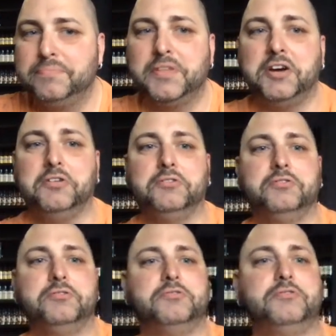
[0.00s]
All
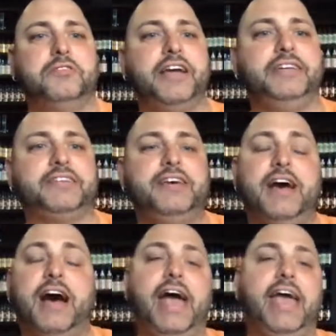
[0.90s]
oh, right.
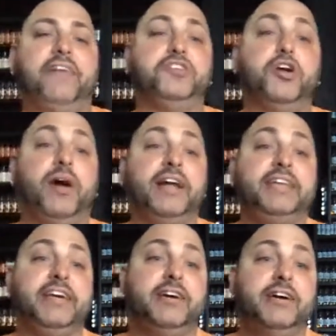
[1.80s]
I have no
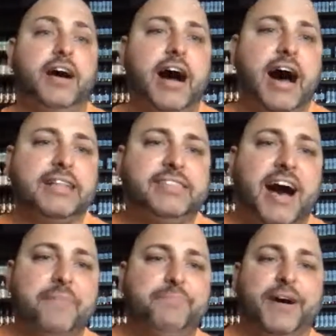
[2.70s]
idea. Ah,
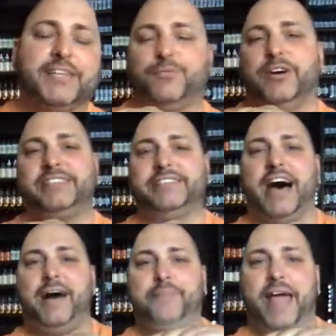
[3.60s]
Time Bus, what's
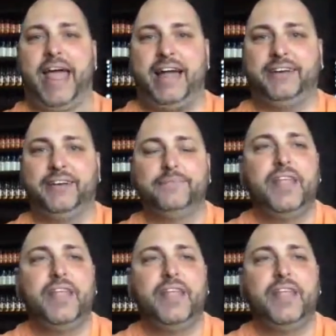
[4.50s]
up, man?